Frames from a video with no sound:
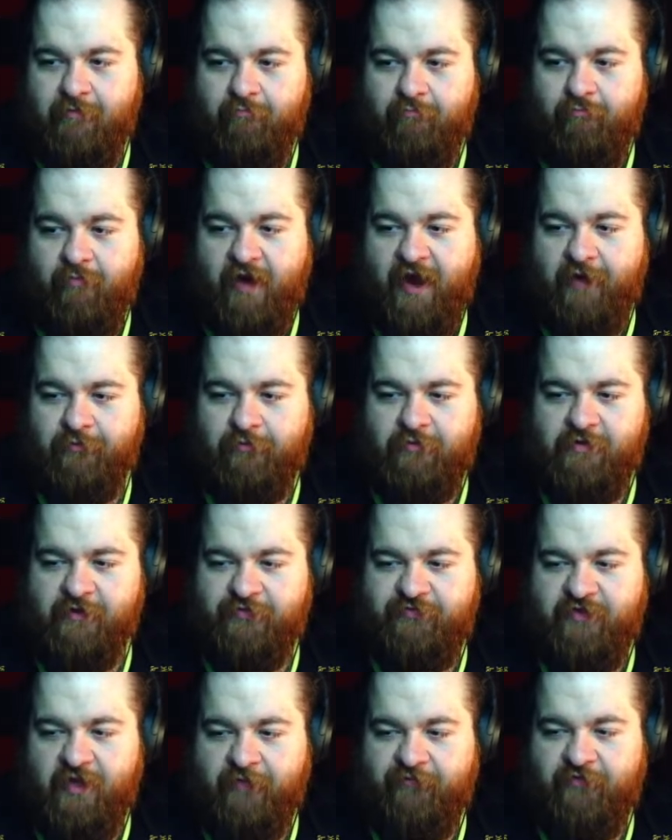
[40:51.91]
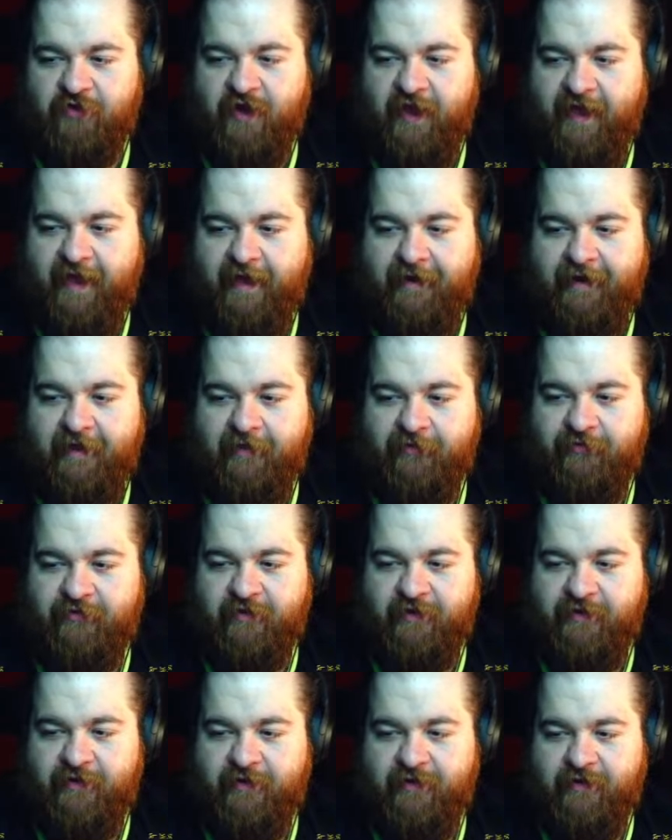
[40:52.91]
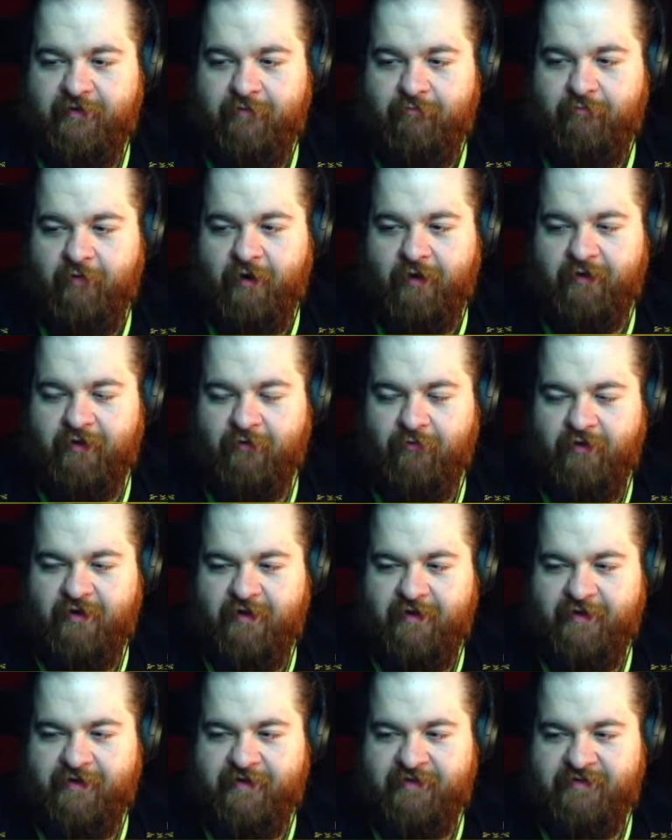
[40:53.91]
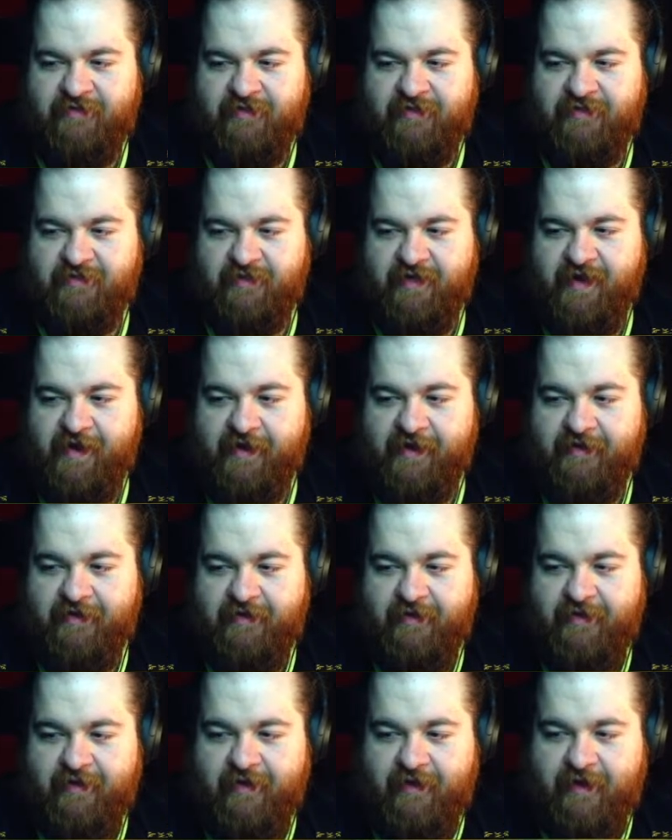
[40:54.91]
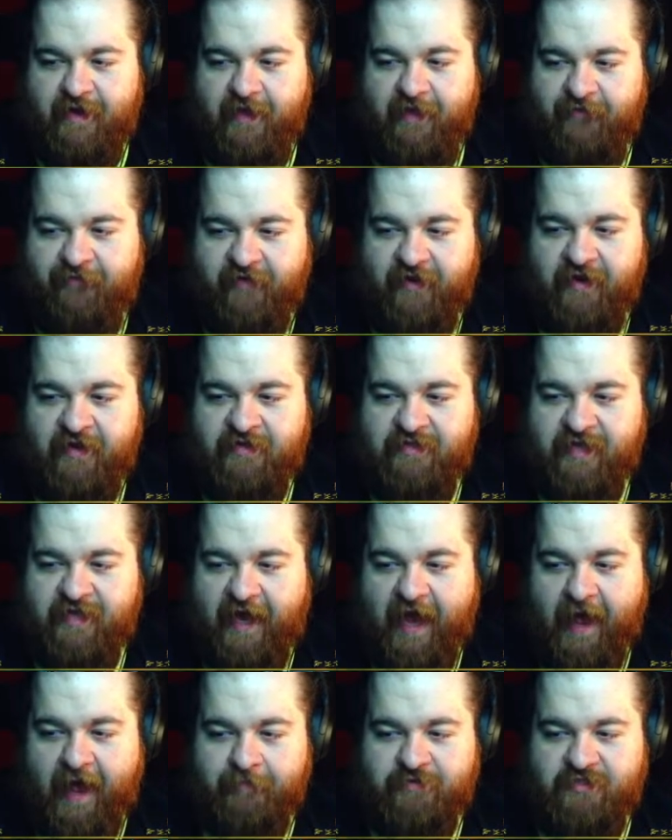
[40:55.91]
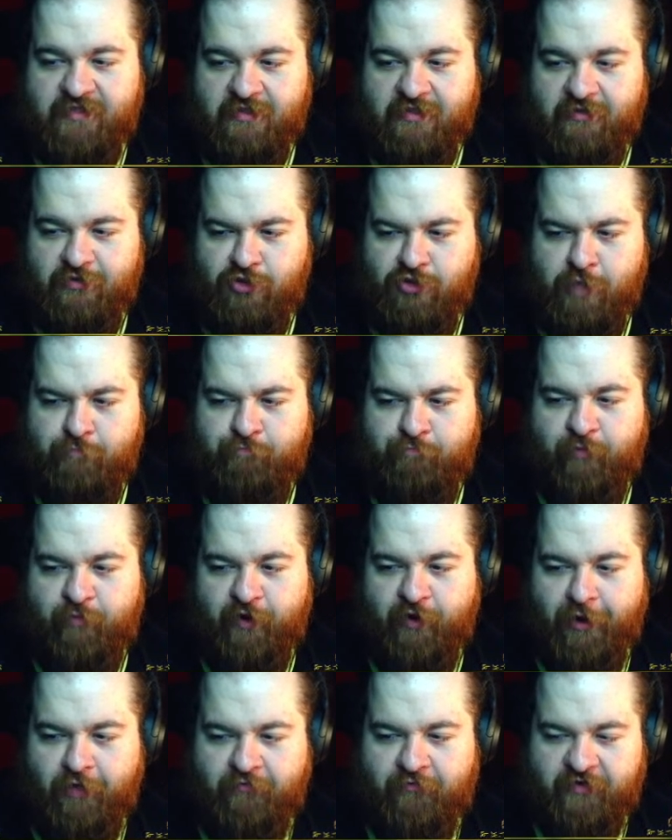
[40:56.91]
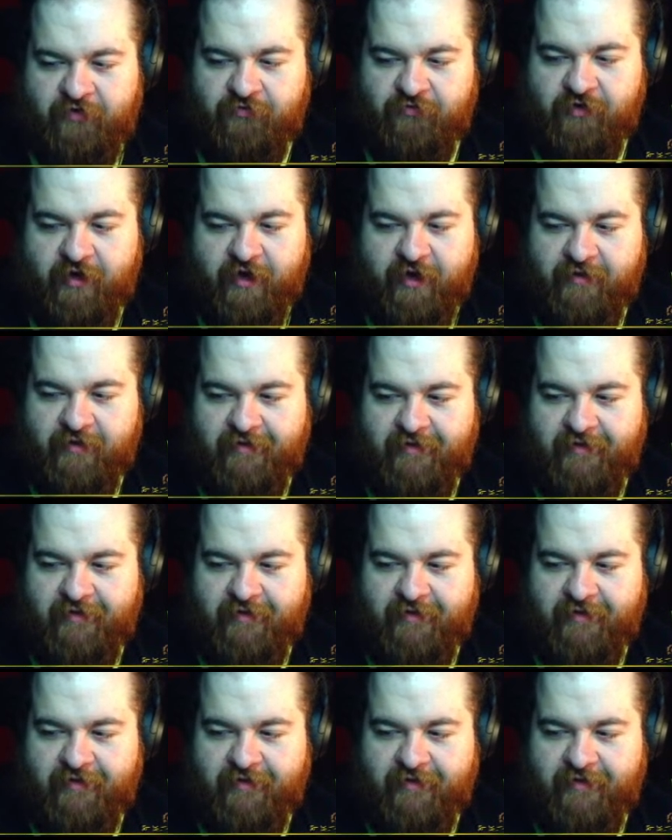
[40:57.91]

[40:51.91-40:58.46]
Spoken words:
my rule of thumb for anything modeling wise is like, if it is absolutely perfect, right?